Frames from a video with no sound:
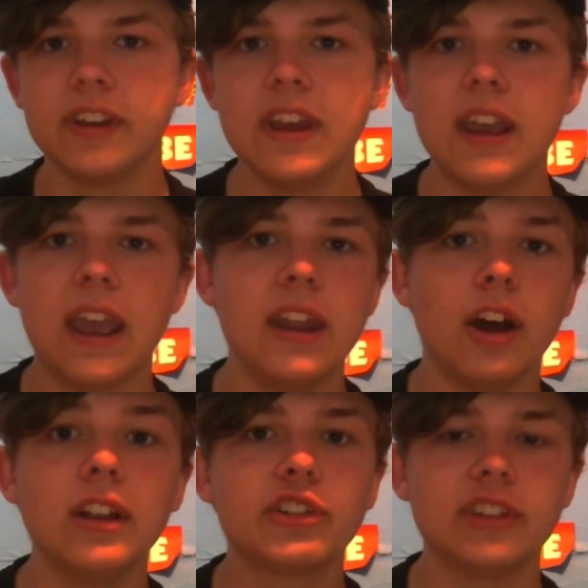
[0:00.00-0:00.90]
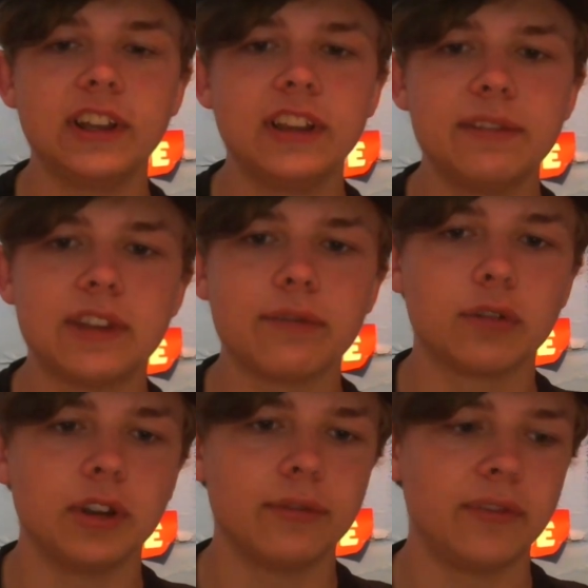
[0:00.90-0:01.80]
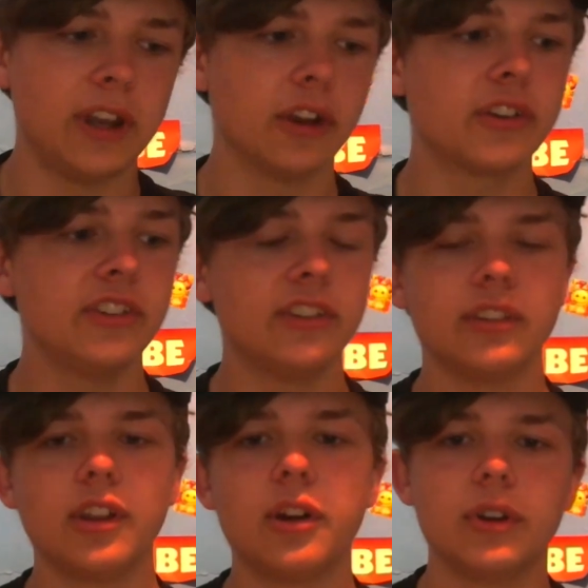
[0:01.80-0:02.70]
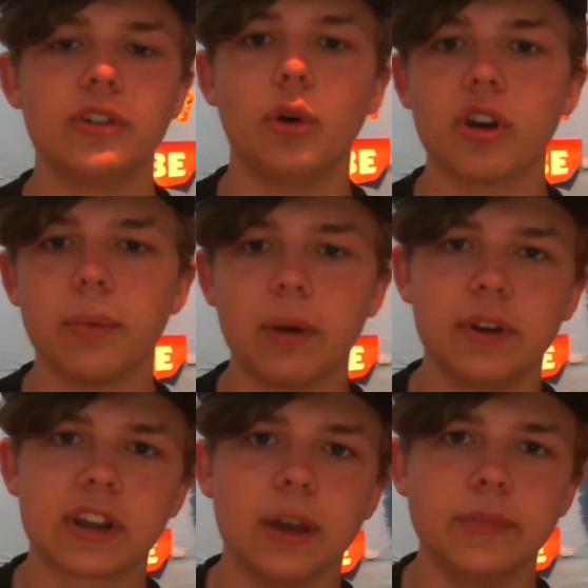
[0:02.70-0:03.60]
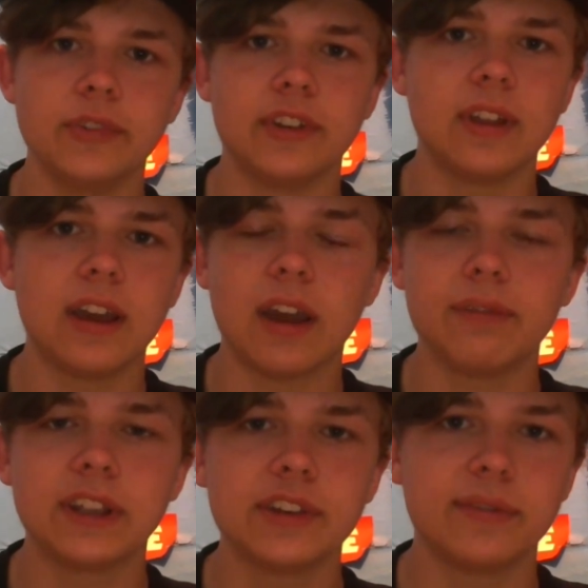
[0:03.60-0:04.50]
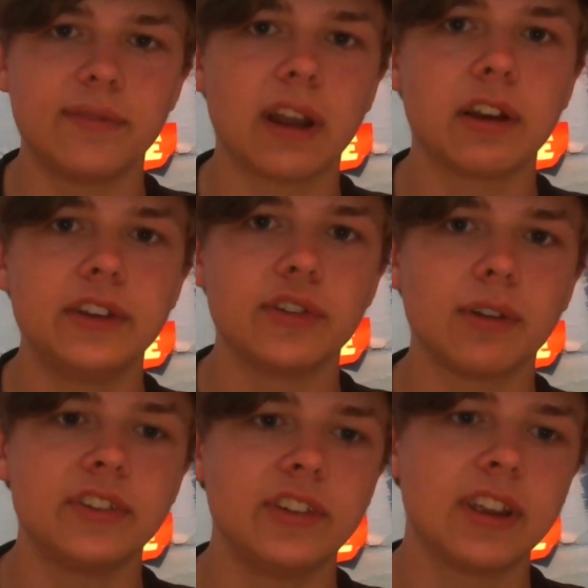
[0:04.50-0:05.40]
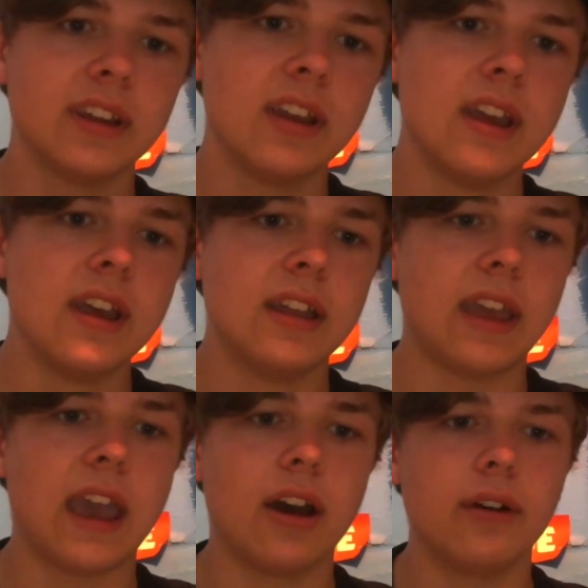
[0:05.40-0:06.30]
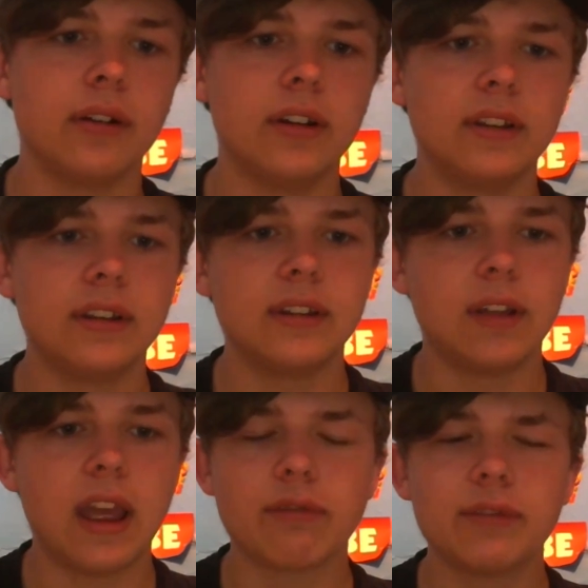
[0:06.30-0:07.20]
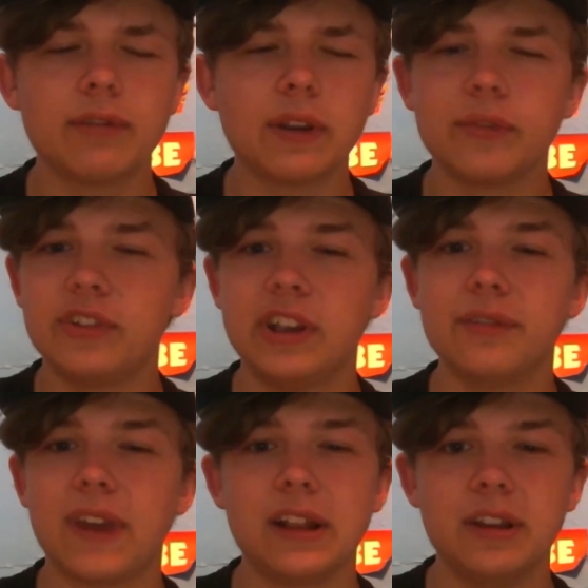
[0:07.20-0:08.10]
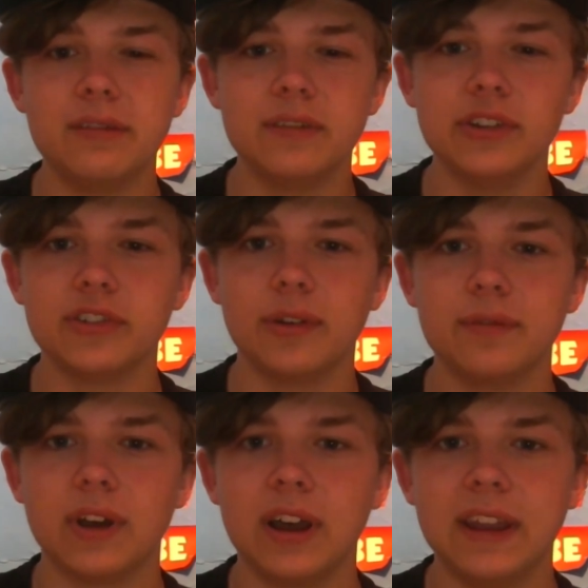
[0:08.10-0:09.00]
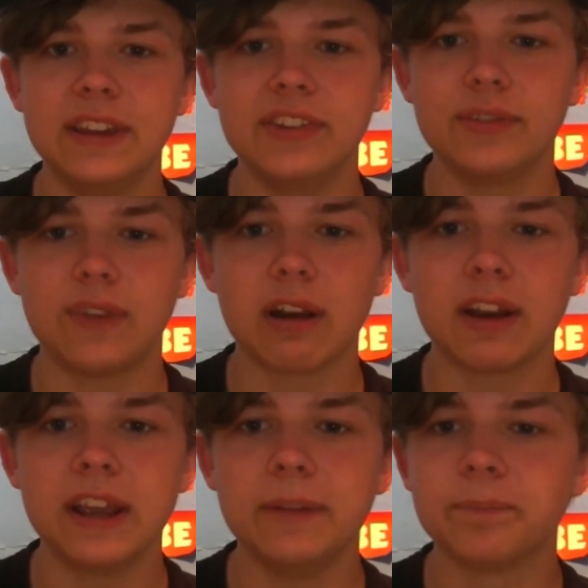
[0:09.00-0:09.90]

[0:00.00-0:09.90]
and I'll actually leave that for another video, because there's a lot I want to talk about when it comes to that. I think it's very interesting how everything we've seen of Halo Infinite so far is very